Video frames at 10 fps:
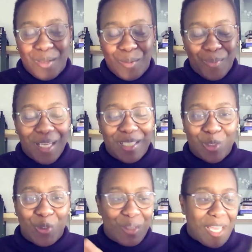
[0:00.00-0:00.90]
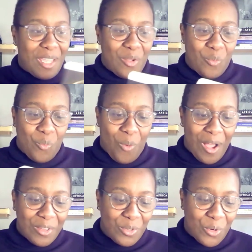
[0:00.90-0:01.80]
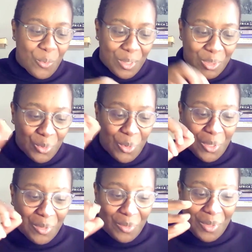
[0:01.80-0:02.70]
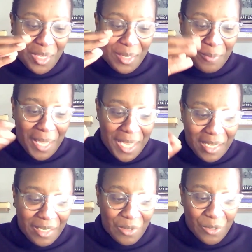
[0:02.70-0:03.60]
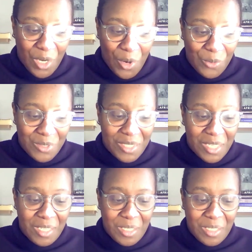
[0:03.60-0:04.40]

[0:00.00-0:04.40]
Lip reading: make sure that while you're going through and making your notes,